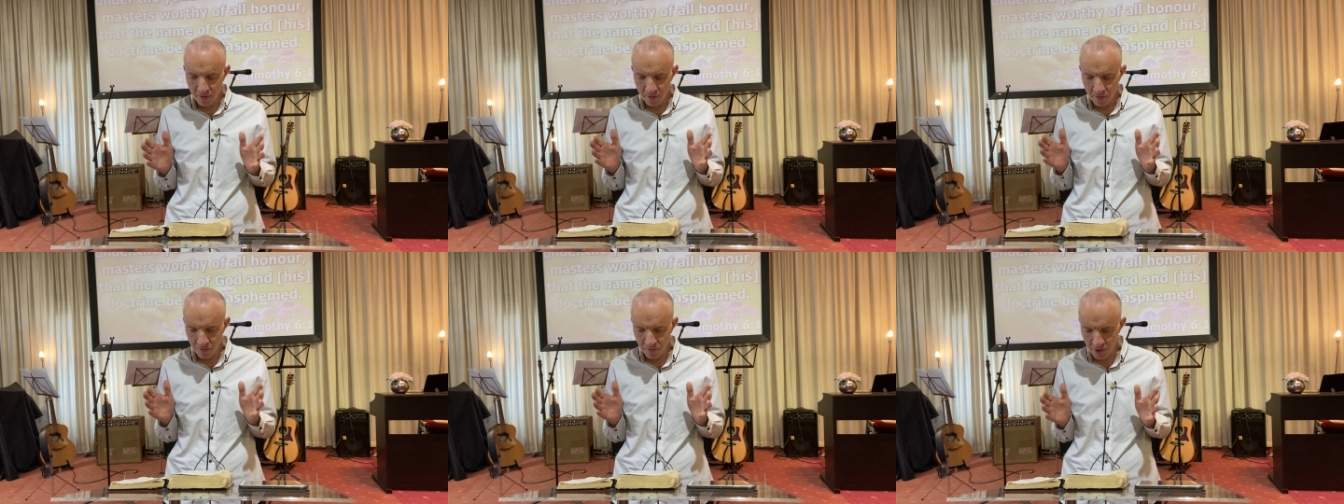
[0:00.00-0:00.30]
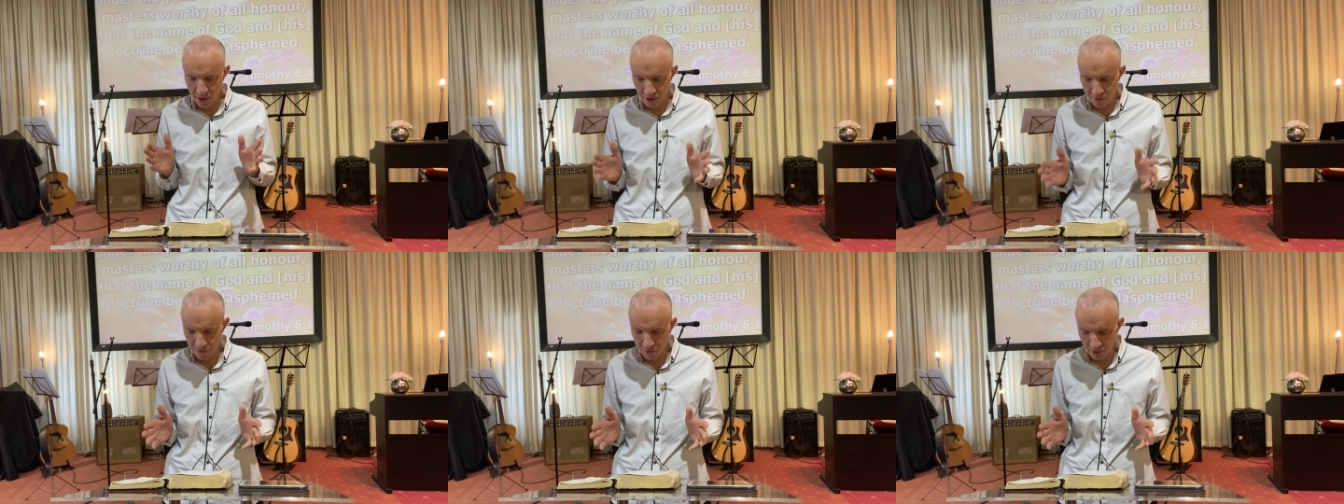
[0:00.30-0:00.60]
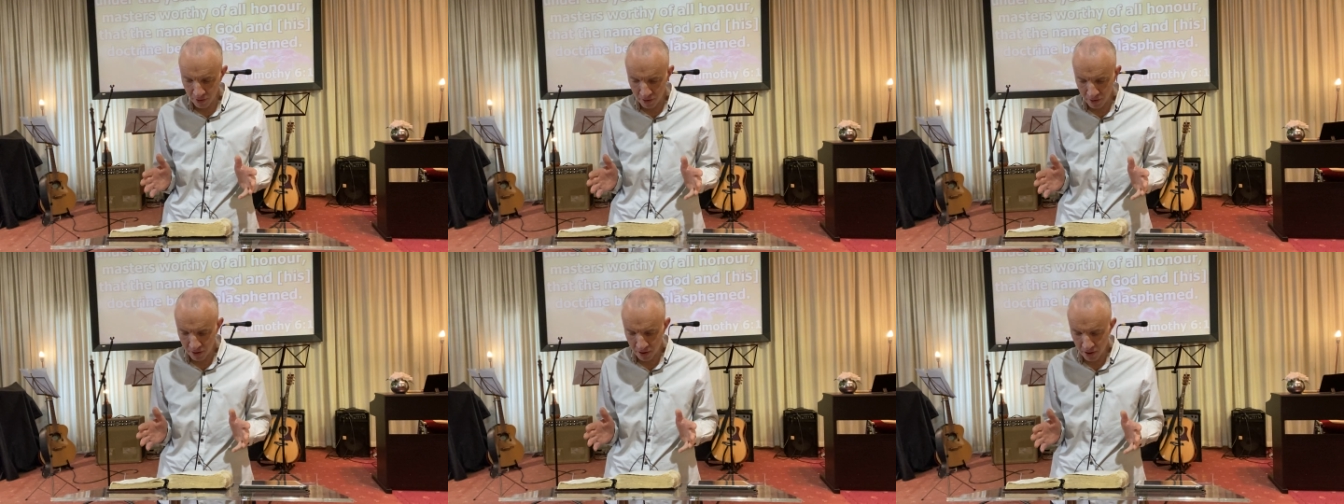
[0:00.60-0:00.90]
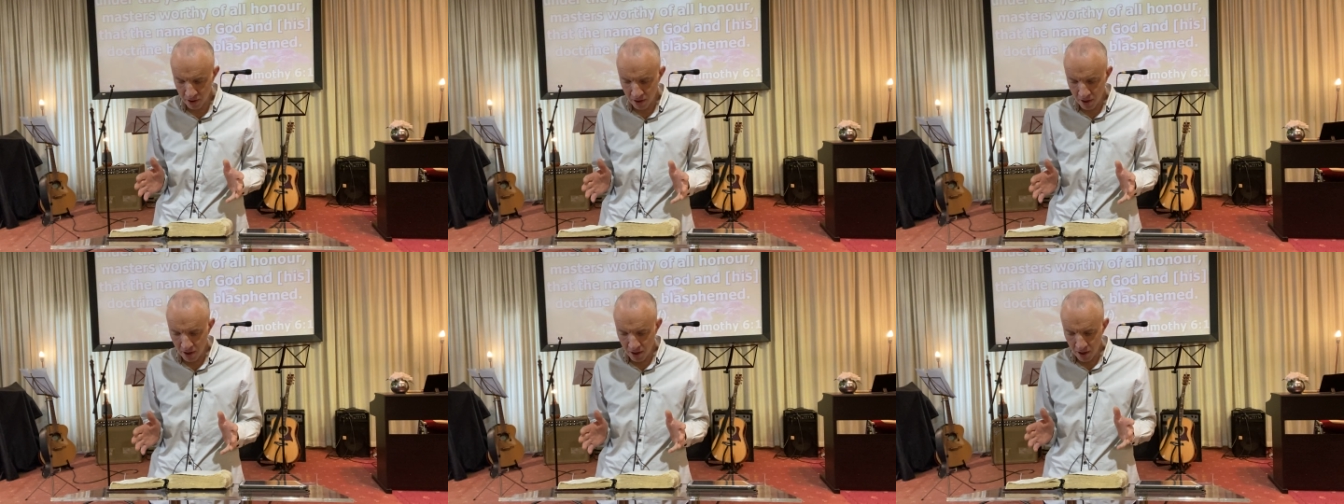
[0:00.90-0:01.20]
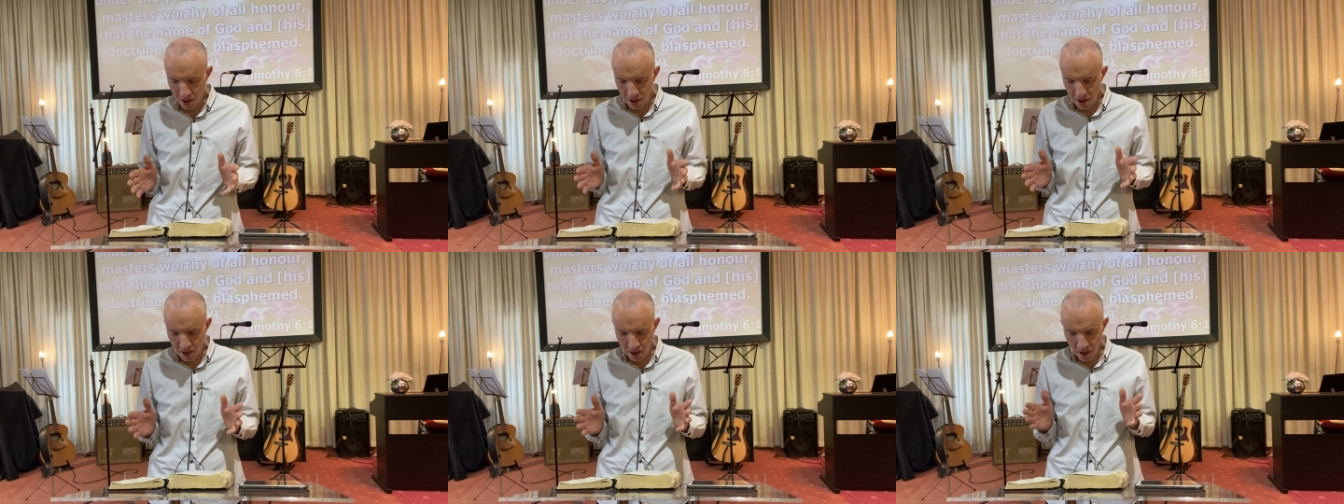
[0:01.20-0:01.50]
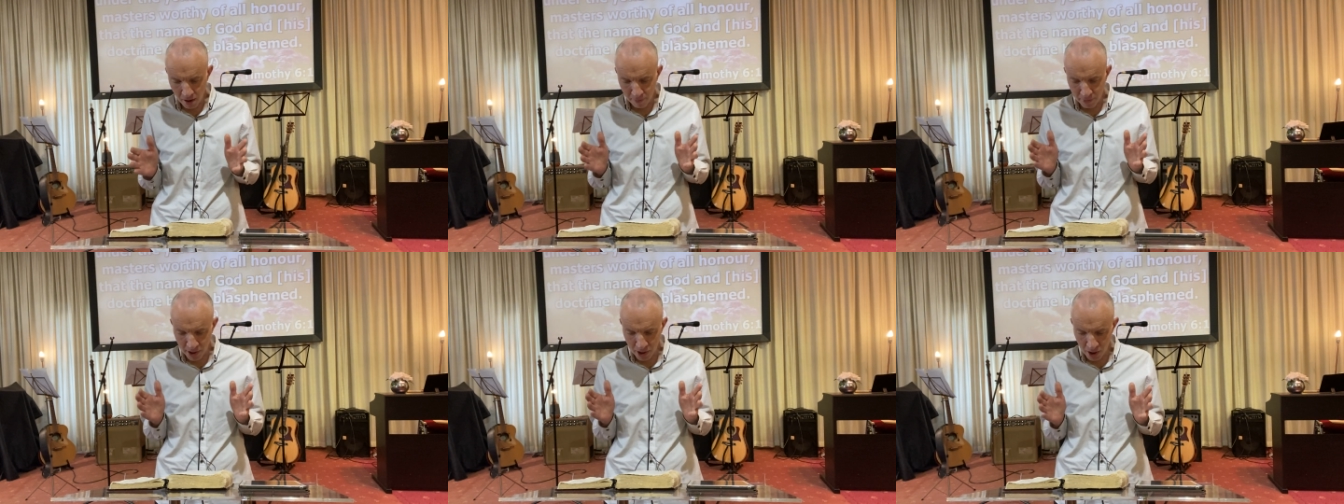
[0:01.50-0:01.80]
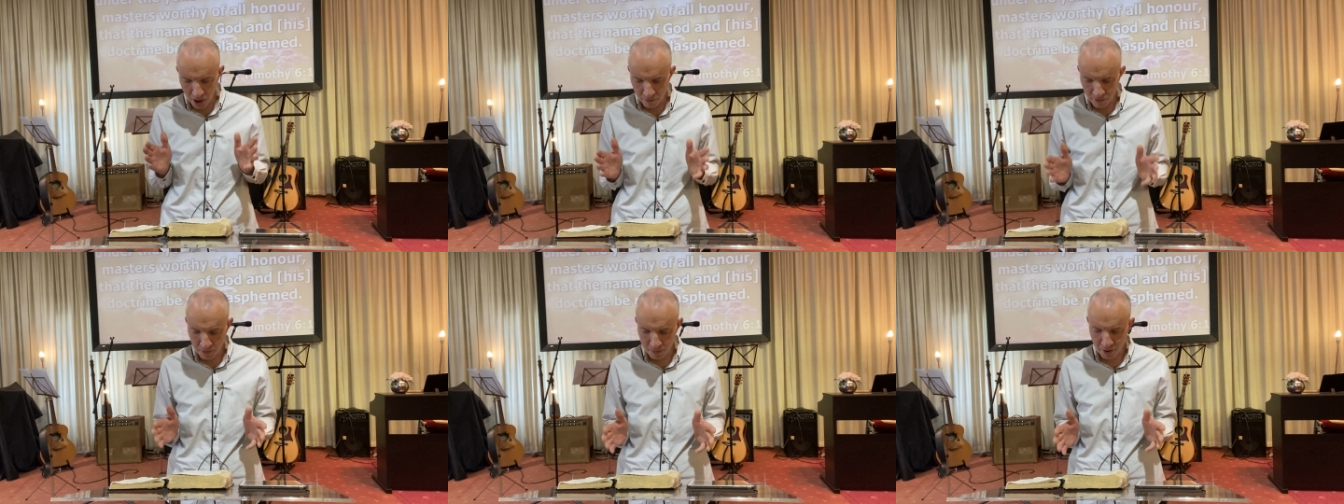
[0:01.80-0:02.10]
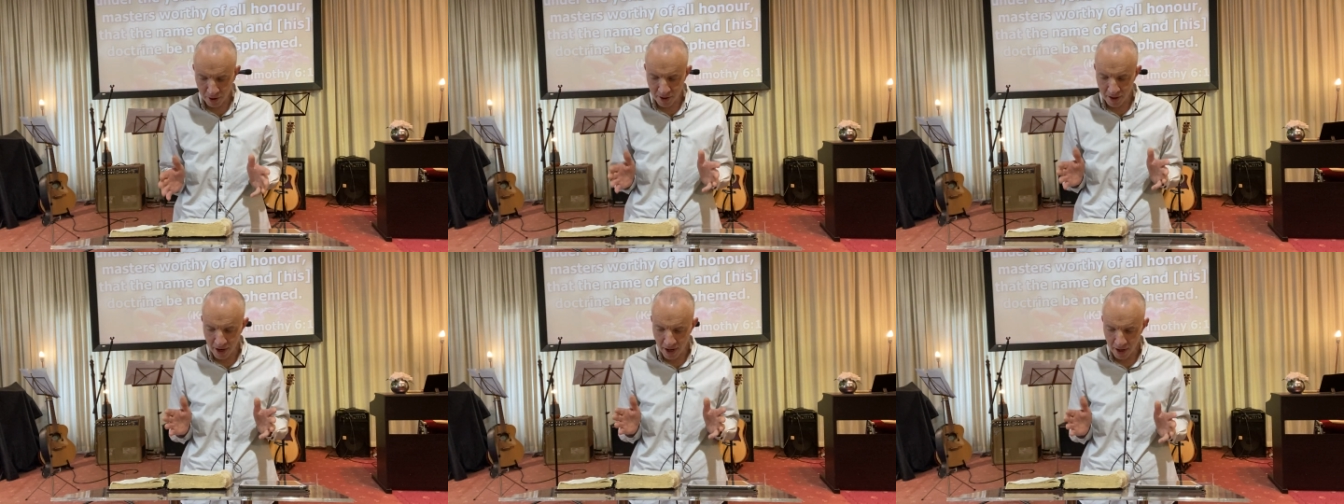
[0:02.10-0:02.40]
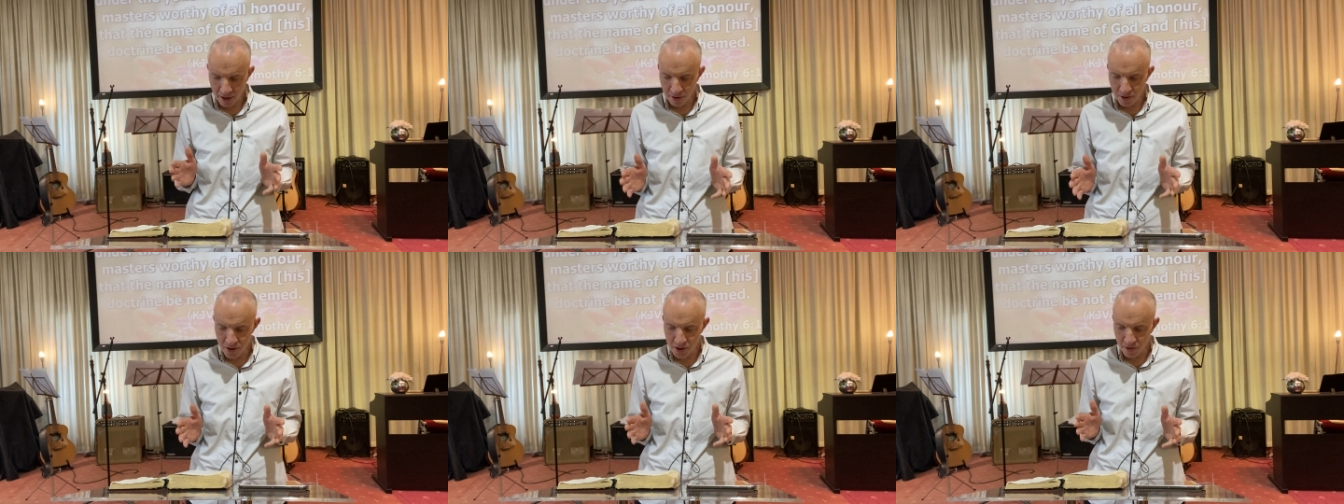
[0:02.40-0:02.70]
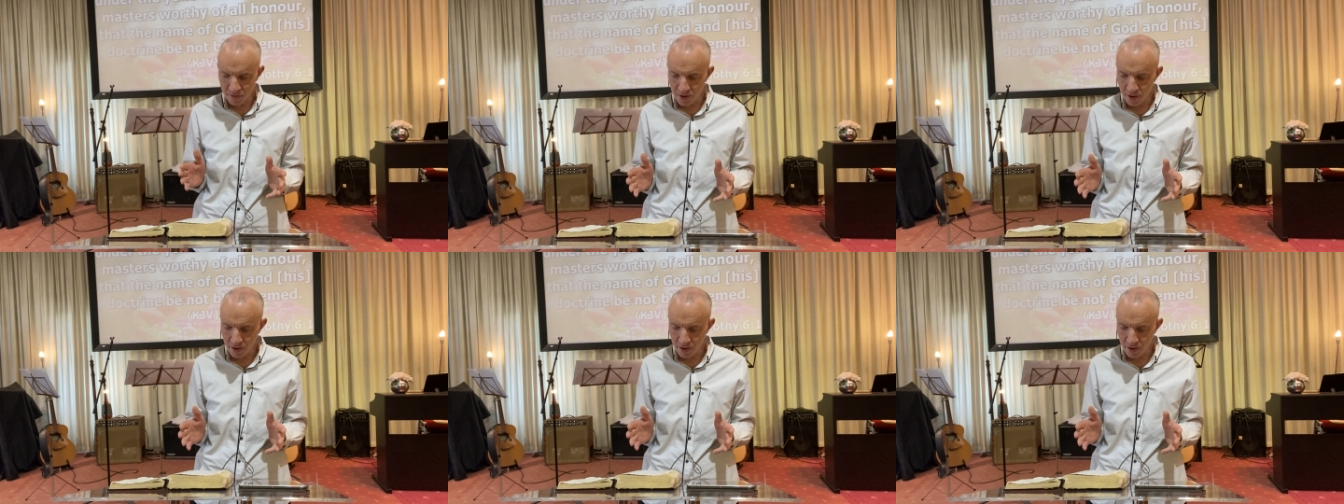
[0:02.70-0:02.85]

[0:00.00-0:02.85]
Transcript: faithful and beloved partakers of